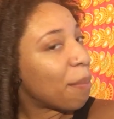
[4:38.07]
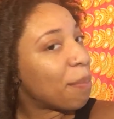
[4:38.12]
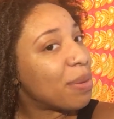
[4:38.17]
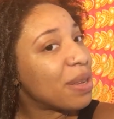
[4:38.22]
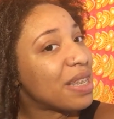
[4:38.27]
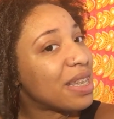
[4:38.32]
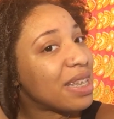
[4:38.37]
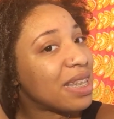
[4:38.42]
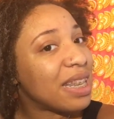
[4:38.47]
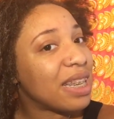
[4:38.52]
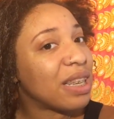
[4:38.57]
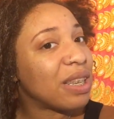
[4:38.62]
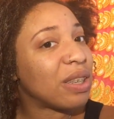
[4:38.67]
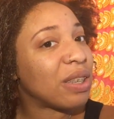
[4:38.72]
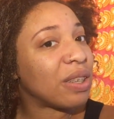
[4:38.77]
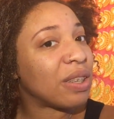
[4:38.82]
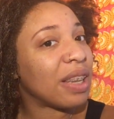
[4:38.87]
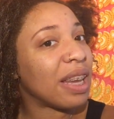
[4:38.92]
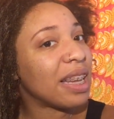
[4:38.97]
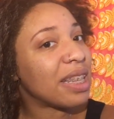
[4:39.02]
but
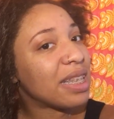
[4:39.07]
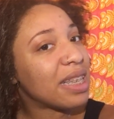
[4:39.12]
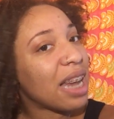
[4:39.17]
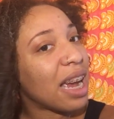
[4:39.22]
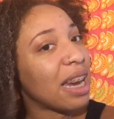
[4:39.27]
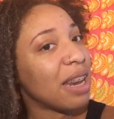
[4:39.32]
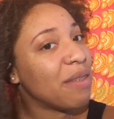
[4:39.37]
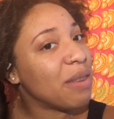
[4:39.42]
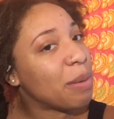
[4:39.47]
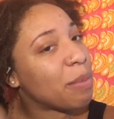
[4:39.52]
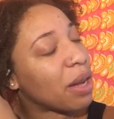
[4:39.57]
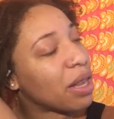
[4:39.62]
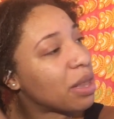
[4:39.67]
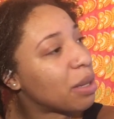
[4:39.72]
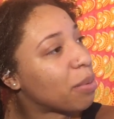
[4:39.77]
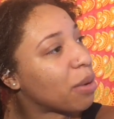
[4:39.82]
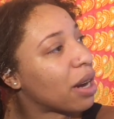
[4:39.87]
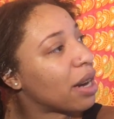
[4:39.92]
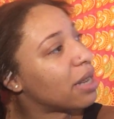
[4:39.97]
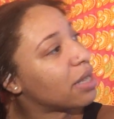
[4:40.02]
still, it's not even about
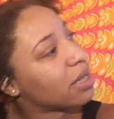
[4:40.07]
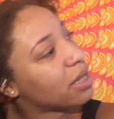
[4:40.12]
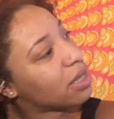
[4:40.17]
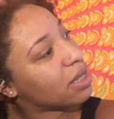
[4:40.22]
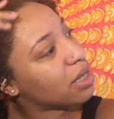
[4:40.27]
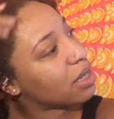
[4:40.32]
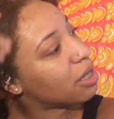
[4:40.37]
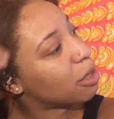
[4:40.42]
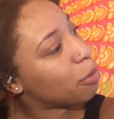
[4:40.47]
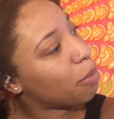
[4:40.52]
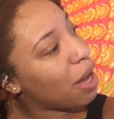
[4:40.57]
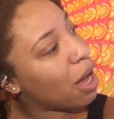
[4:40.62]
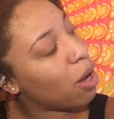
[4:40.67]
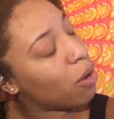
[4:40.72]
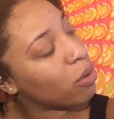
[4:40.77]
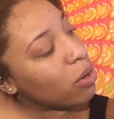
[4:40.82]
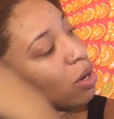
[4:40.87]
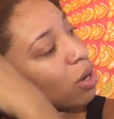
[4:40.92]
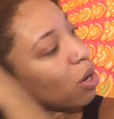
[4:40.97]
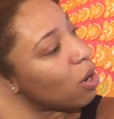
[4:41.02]
the price. It's just
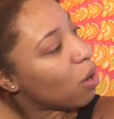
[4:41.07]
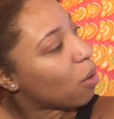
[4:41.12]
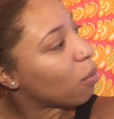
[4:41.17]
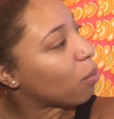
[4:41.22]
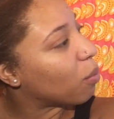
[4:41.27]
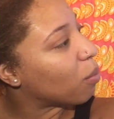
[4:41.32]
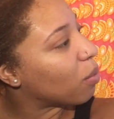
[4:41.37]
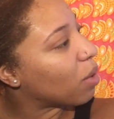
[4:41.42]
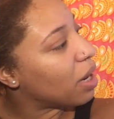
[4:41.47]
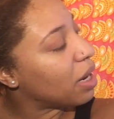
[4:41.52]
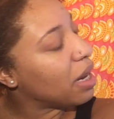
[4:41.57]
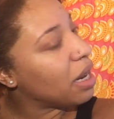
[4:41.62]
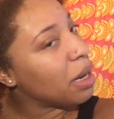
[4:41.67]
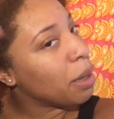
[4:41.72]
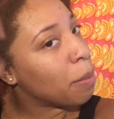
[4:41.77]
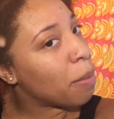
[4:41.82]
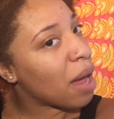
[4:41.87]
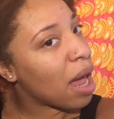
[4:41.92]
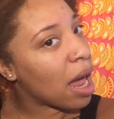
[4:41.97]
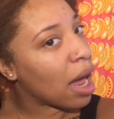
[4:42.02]
about
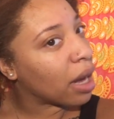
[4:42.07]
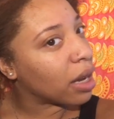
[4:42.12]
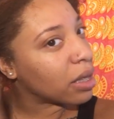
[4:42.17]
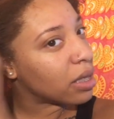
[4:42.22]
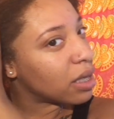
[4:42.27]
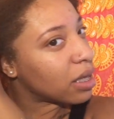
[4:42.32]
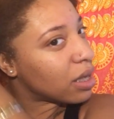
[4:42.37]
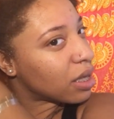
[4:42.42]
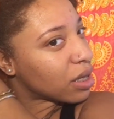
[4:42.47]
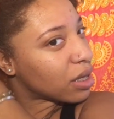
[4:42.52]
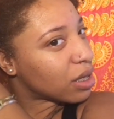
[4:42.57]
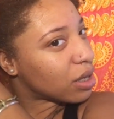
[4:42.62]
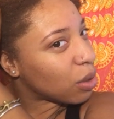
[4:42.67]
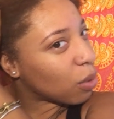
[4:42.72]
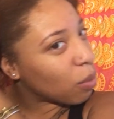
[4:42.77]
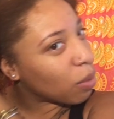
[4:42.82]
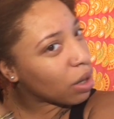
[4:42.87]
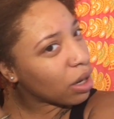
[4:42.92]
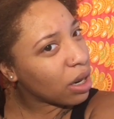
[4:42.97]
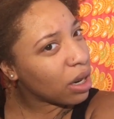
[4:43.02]
running back to the
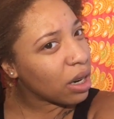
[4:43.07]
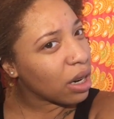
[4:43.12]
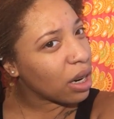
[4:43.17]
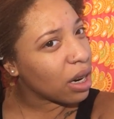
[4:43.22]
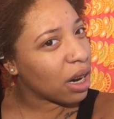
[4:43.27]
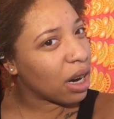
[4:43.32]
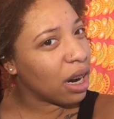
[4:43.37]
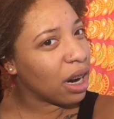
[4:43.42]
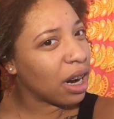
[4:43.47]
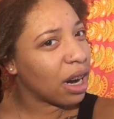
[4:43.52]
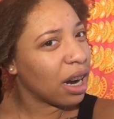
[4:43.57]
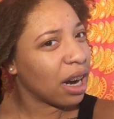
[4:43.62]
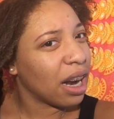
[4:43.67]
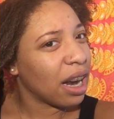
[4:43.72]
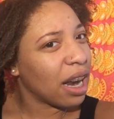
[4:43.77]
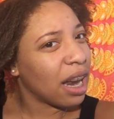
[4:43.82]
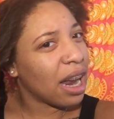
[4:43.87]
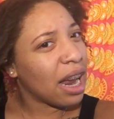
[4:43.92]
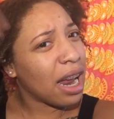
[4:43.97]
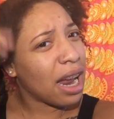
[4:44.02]
store
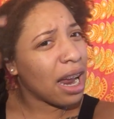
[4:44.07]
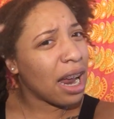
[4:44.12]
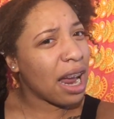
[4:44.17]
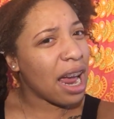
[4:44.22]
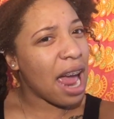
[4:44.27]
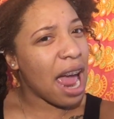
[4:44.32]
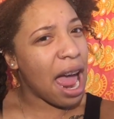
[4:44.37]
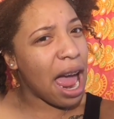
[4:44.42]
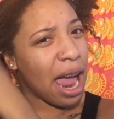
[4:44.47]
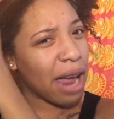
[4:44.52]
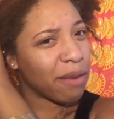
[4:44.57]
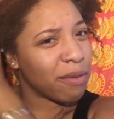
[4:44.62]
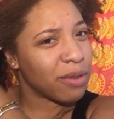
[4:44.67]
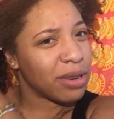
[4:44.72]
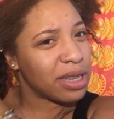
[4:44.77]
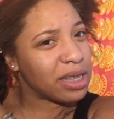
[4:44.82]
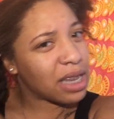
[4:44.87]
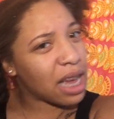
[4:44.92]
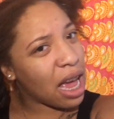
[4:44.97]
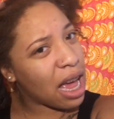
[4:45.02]

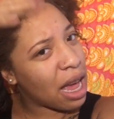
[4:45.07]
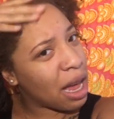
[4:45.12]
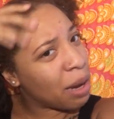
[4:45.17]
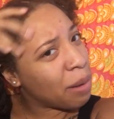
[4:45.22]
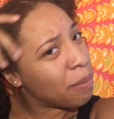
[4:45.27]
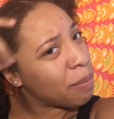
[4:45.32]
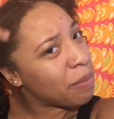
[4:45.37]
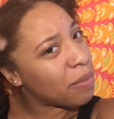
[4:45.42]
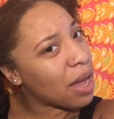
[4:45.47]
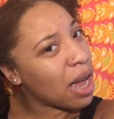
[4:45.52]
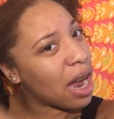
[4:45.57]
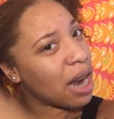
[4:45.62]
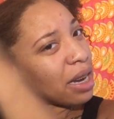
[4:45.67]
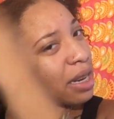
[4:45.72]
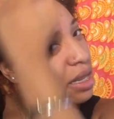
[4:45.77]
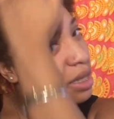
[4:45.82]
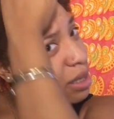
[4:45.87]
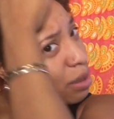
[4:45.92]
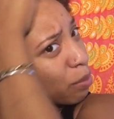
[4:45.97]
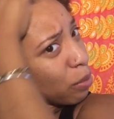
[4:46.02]
every time I
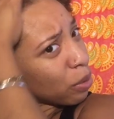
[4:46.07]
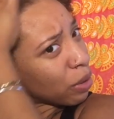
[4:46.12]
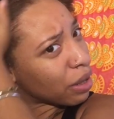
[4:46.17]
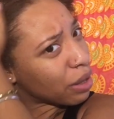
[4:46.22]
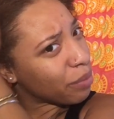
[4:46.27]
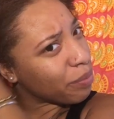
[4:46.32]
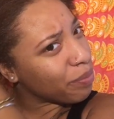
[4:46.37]
need some more.